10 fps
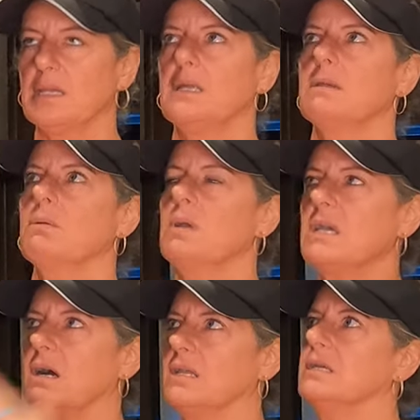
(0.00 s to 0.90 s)
in, we
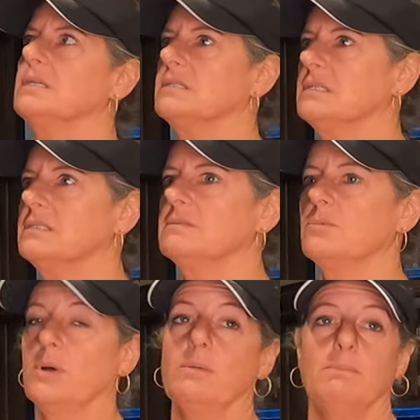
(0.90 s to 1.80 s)
got it in,
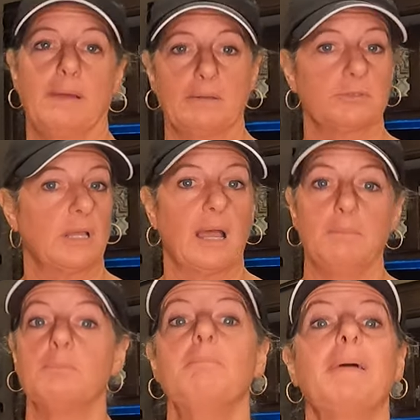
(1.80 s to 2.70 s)
well, mouse, uh,